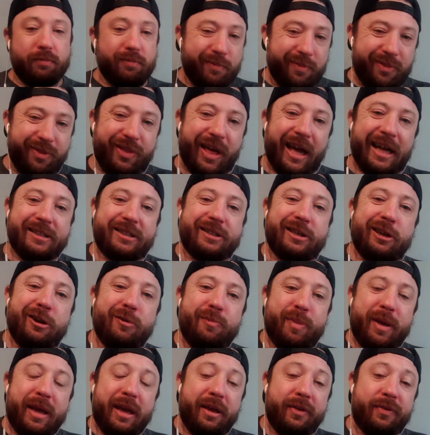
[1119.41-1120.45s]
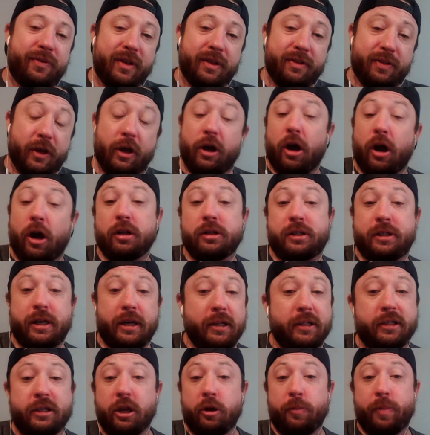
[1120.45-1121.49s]
that's going to be the, the constant,
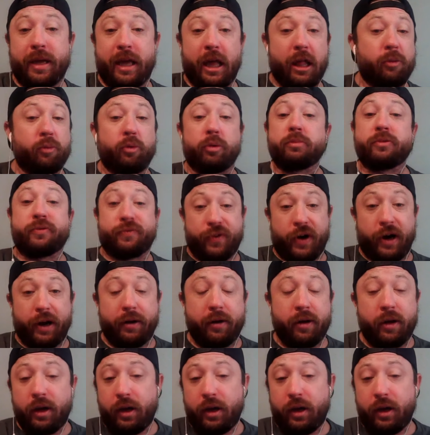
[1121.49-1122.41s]
it's going to be Caleb Williams, fine.